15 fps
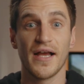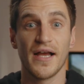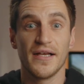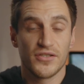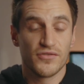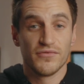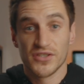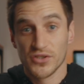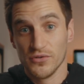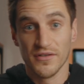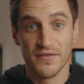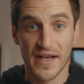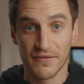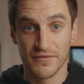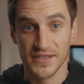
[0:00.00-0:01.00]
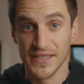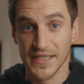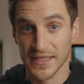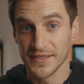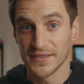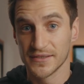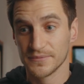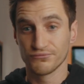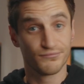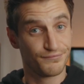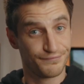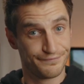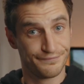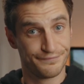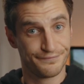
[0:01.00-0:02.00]
as a result of having this.
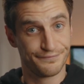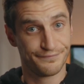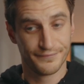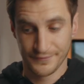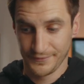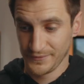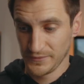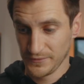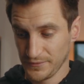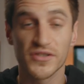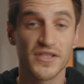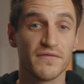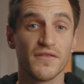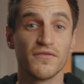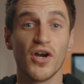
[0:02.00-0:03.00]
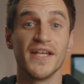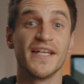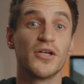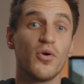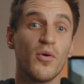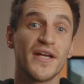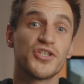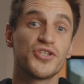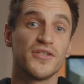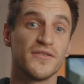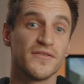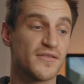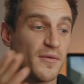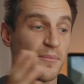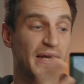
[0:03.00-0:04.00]
Let me know your thoughts. If you've got any
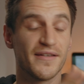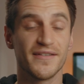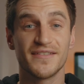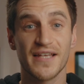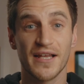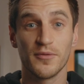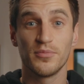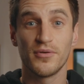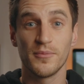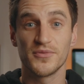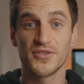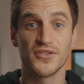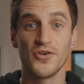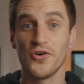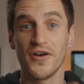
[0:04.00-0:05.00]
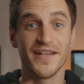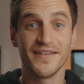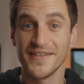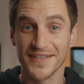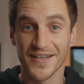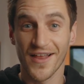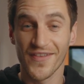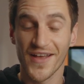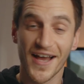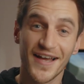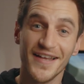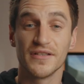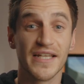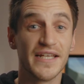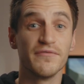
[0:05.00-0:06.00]
questions about this teleprompter or anything like
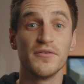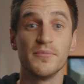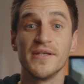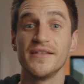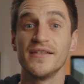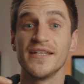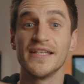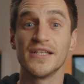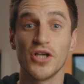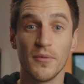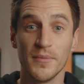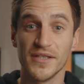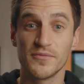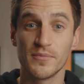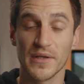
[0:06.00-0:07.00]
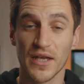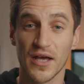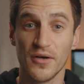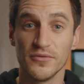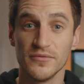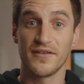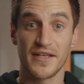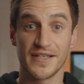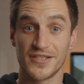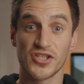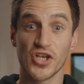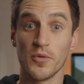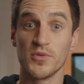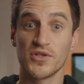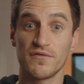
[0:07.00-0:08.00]
that, leave them in the comments below. Thanks
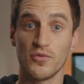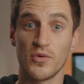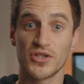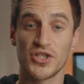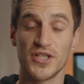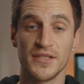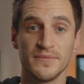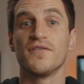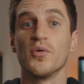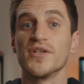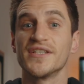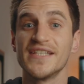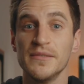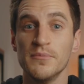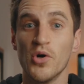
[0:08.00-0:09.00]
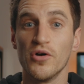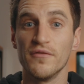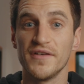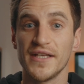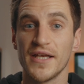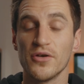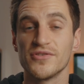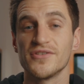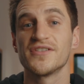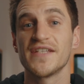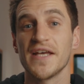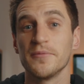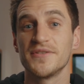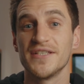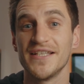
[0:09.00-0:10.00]
so much for watching. If you want to see more videos and
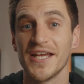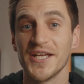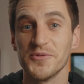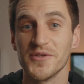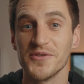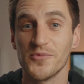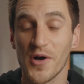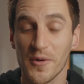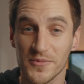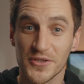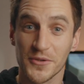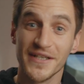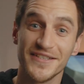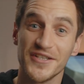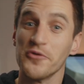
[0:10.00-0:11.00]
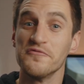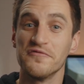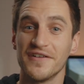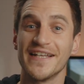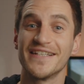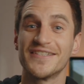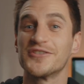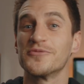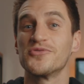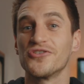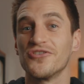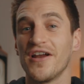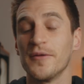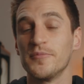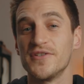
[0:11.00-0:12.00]
stay up to date with what I'm doing, don't forget to
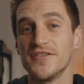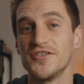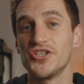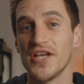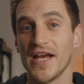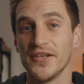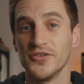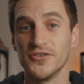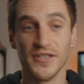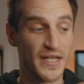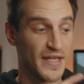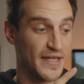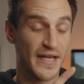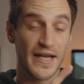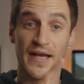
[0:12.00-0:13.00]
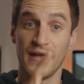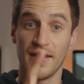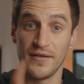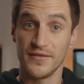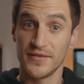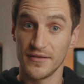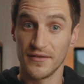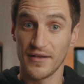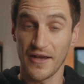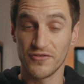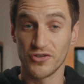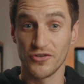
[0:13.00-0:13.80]
subscribe to the channel, and have a